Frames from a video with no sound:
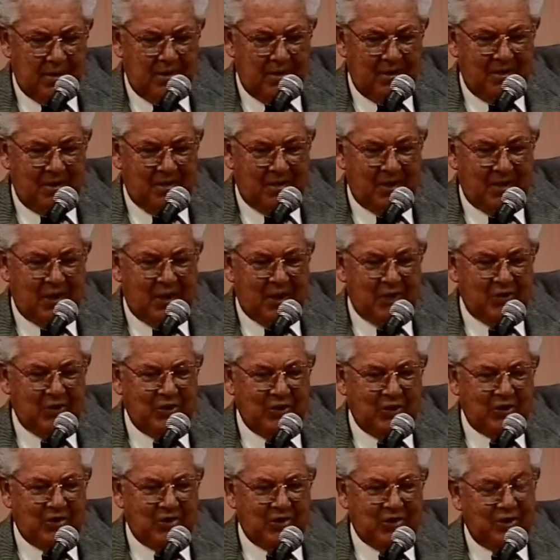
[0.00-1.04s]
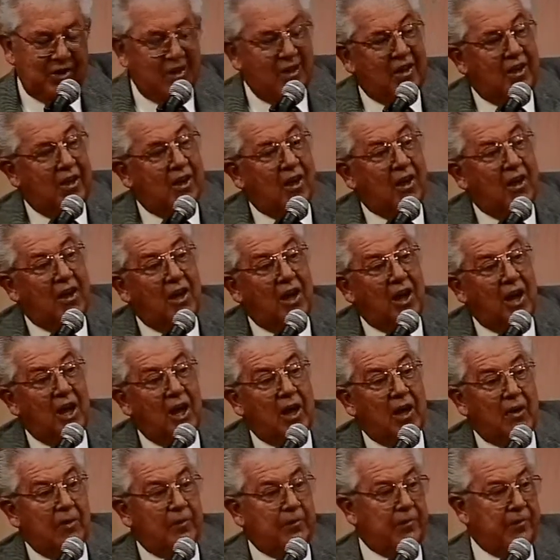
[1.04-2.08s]
there are just a lot
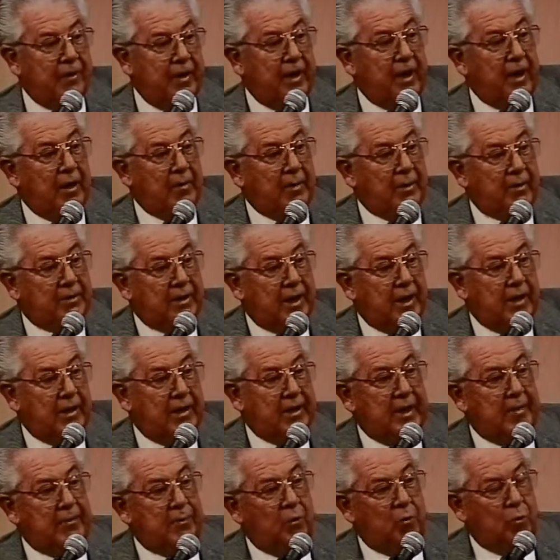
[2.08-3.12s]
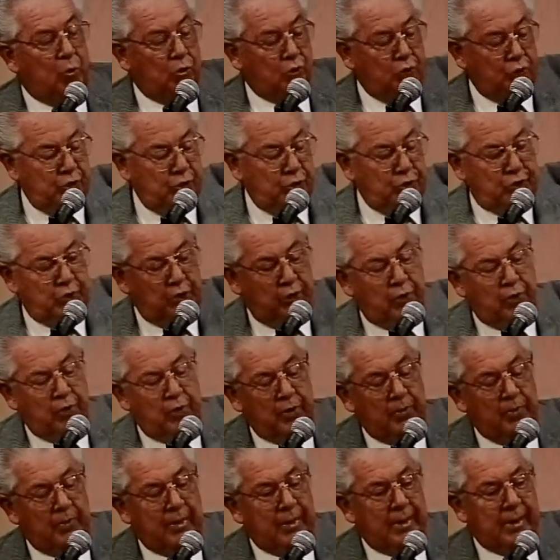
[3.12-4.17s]
of elements out there, but what you're talking
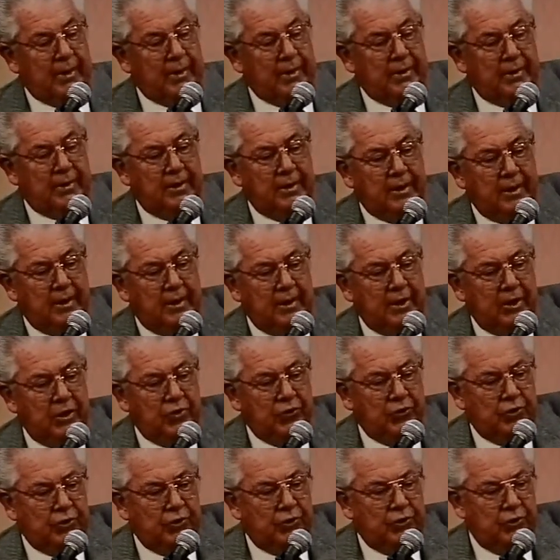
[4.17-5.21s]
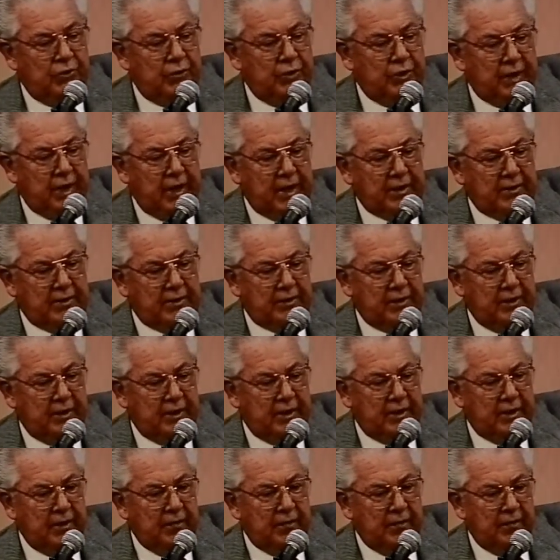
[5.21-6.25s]
about, in addition to the tax
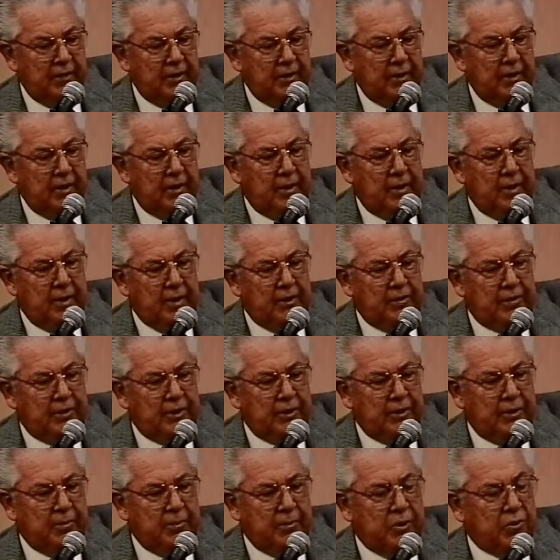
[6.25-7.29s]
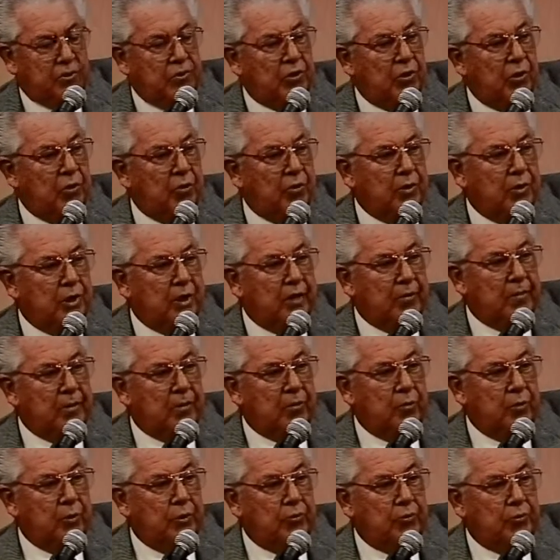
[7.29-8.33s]
study, is the Commission on Government,
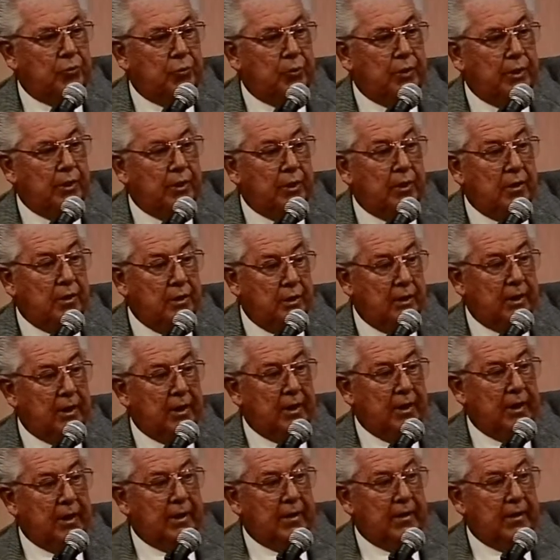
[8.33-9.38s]
which we are looking at